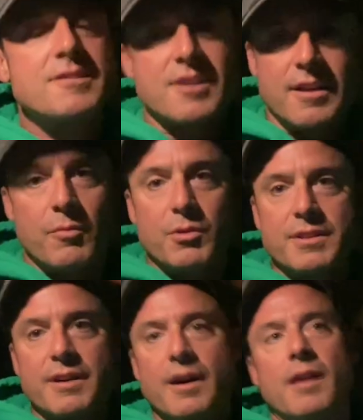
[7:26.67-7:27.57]
got done
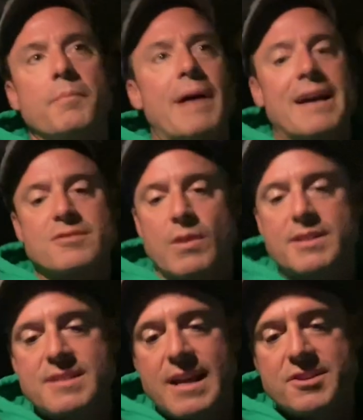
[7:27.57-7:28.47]
with the back
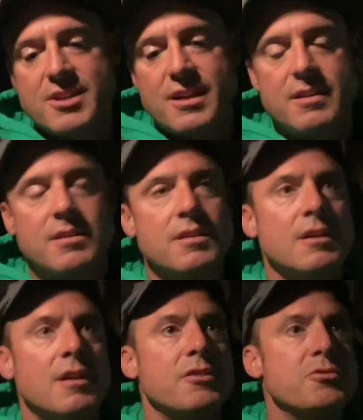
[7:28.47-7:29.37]
squat session.
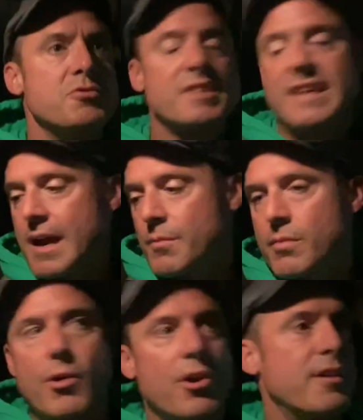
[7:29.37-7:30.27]
Used the
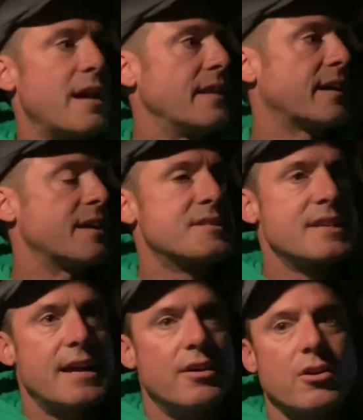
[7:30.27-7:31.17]
camber bar today, like I
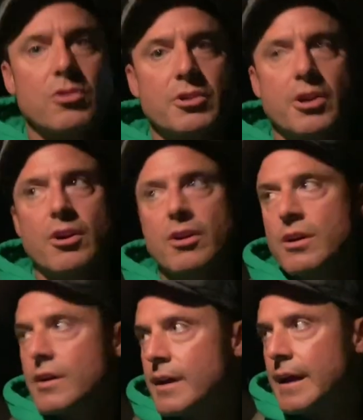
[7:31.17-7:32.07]
said earlier.